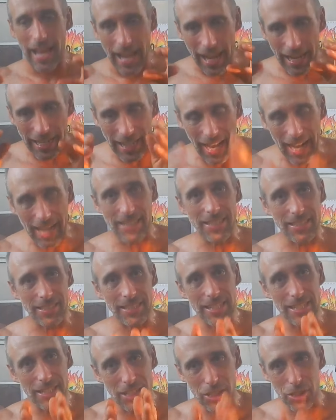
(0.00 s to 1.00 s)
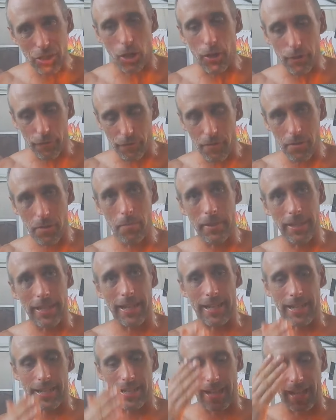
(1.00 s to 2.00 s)
and actually start from the
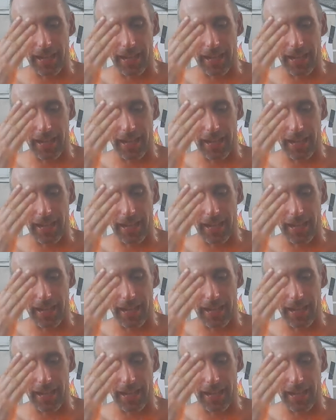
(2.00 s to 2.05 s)
beginning